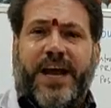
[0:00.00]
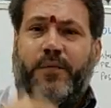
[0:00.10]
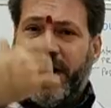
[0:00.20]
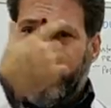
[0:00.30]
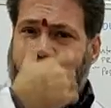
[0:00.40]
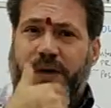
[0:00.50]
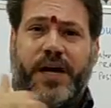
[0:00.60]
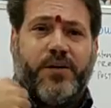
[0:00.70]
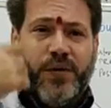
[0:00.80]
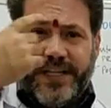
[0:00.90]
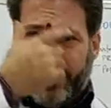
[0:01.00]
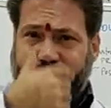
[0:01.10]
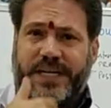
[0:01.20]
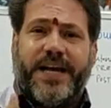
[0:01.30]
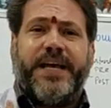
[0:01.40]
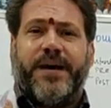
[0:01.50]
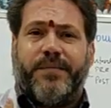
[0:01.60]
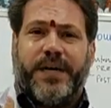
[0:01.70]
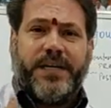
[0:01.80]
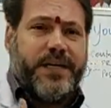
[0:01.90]
And whenever we are doing the
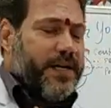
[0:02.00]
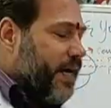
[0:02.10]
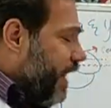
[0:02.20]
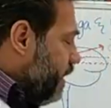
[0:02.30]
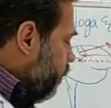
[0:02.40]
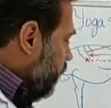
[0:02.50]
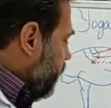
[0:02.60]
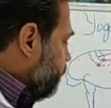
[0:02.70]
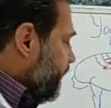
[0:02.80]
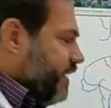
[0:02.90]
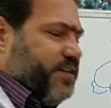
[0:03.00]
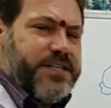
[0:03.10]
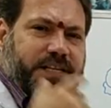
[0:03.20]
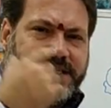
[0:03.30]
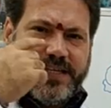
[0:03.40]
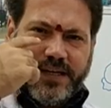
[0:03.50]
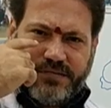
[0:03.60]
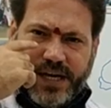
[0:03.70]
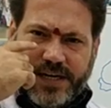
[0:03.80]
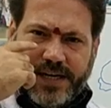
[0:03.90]
pranayama and all the practices, the
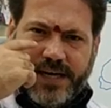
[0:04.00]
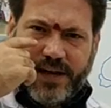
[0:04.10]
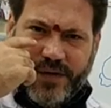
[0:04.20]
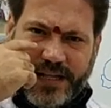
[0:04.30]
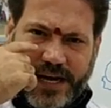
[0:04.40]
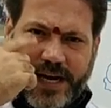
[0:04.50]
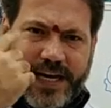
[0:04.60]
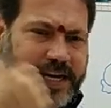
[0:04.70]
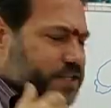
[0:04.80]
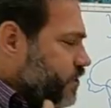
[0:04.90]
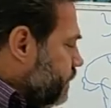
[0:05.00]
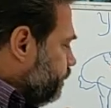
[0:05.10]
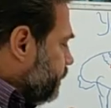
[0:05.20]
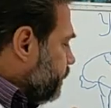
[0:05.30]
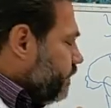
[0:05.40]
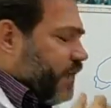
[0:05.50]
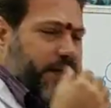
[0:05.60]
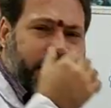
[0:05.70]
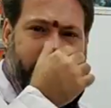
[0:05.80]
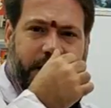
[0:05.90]
trataka with the eyes,
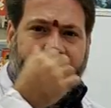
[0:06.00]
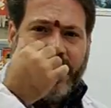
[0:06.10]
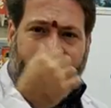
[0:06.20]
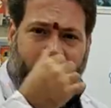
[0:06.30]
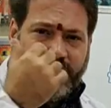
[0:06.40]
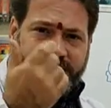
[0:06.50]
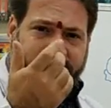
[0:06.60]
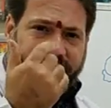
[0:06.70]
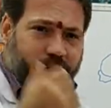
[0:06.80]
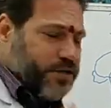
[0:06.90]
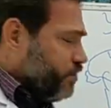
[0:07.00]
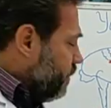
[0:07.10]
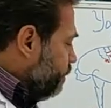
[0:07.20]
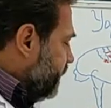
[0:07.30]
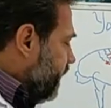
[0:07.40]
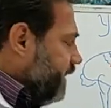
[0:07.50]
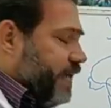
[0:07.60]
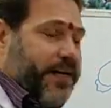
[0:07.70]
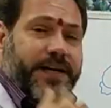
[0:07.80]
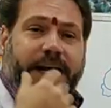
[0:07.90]
the alternate nostril
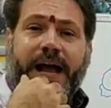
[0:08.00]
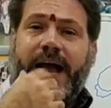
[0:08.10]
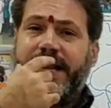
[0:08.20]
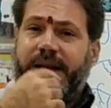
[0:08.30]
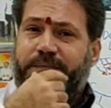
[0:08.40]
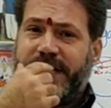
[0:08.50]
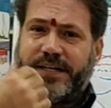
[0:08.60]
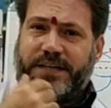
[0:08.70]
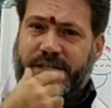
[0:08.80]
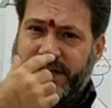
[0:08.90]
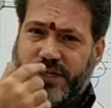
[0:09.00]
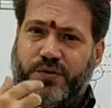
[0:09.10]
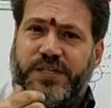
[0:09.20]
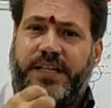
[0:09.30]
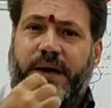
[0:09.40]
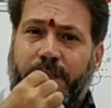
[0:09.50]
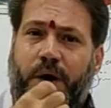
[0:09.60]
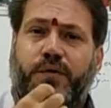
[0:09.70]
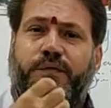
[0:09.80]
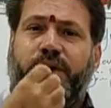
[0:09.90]
breathing, and the practices using the
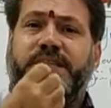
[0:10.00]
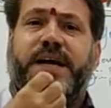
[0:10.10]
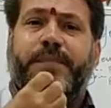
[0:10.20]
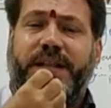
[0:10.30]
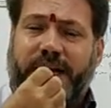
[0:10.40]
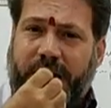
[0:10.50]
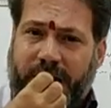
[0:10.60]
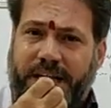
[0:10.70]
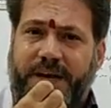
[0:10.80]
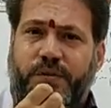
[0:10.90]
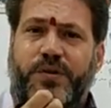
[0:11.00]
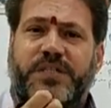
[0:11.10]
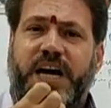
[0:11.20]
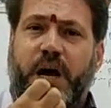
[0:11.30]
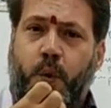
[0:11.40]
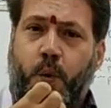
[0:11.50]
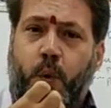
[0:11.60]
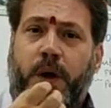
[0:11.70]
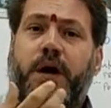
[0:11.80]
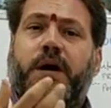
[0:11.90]
mouth, for example, the kaki
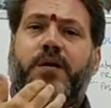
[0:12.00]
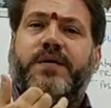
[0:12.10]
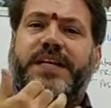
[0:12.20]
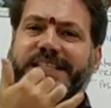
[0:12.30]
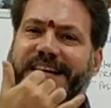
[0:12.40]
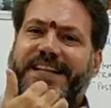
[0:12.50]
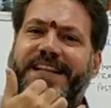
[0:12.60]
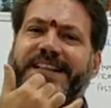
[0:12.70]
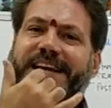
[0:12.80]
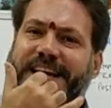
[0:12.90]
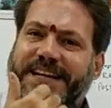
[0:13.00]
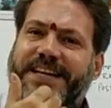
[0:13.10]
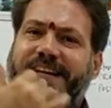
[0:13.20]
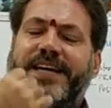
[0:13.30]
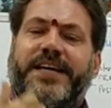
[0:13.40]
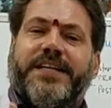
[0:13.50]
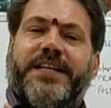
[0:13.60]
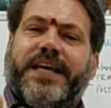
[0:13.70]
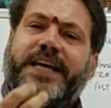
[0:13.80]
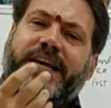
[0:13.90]
mudra, or the sadanta in
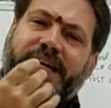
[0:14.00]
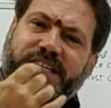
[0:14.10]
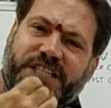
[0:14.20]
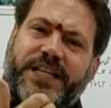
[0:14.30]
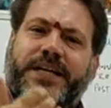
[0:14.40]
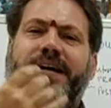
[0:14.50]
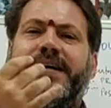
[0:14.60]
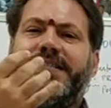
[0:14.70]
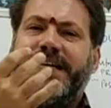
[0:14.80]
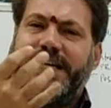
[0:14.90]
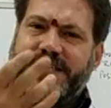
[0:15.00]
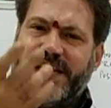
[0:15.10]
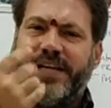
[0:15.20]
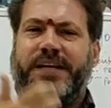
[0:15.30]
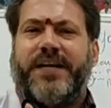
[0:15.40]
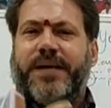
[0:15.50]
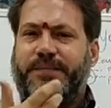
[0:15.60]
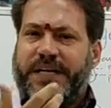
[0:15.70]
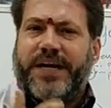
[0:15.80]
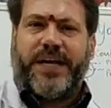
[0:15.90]
the shitkari,
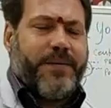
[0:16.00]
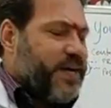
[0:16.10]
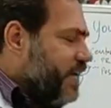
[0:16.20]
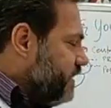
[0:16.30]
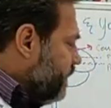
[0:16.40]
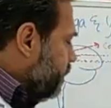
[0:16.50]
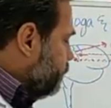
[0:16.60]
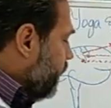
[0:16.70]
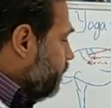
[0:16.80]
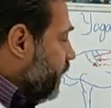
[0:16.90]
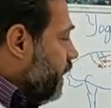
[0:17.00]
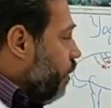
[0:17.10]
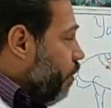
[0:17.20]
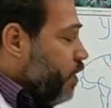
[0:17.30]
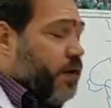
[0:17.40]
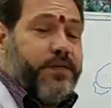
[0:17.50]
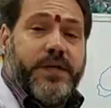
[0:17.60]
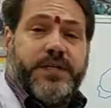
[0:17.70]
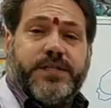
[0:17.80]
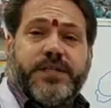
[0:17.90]
sitali, pranayama, etc. All
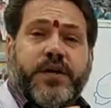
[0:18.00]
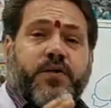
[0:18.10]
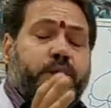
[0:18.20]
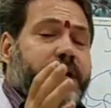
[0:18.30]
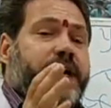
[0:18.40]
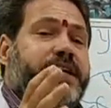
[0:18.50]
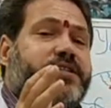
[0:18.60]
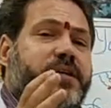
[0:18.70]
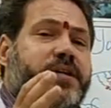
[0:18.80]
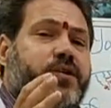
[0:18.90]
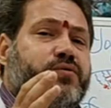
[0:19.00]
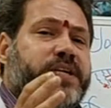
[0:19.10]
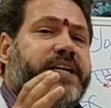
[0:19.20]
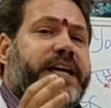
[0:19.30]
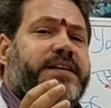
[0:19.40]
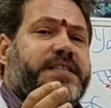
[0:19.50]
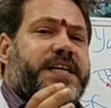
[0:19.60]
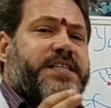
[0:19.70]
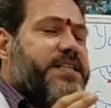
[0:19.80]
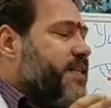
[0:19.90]
of this, we are actually using
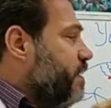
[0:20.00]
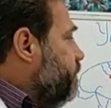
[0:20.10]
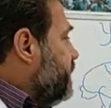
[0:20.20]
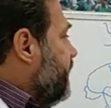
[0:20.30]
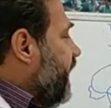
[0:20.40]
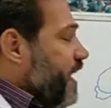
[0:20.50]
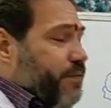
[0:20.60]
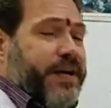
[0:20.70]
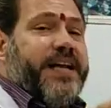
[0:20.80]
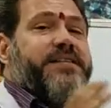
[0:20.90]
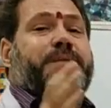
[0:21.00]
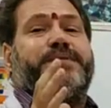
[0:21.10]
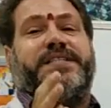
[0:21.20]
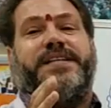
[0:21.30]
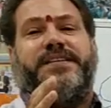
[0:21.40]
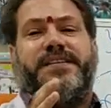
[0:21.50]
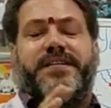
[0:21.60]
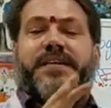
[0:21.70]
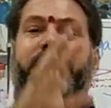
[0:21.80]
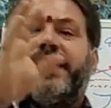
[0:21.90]
areas that are very heavily
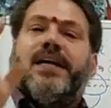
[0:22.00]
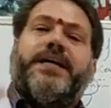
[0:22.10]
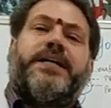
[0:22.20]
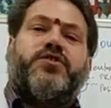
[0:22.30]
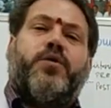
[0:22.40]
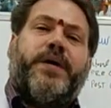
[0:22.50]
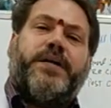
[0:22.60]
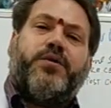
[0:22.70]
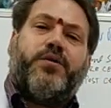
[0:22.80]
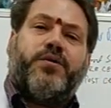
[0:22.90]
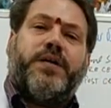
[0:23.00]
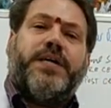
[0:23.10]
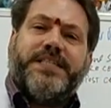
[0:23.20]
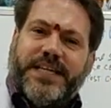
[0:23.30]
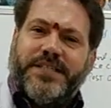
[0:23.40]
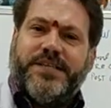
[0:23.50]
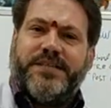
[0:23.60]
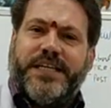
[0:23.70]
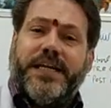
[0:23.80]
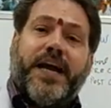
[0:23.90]
represented in the somato,
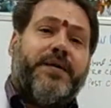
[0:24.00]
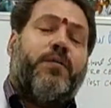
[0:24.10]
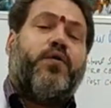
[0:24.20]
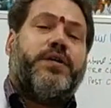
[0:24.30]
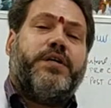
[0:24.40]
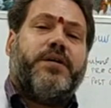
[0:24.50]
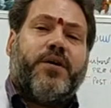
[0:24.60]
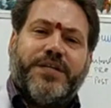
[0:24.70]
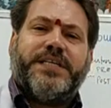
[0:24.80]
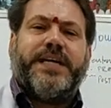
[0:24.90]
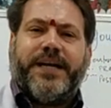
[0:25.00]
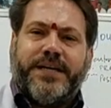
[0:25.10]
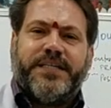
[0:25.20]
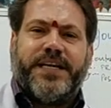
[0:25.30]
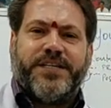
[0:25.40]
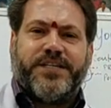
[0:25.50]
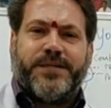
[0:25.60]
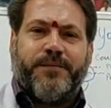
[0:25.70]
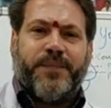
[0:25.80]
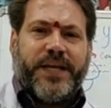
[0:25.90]
sensory and motor cortical
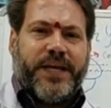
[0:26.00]
areas.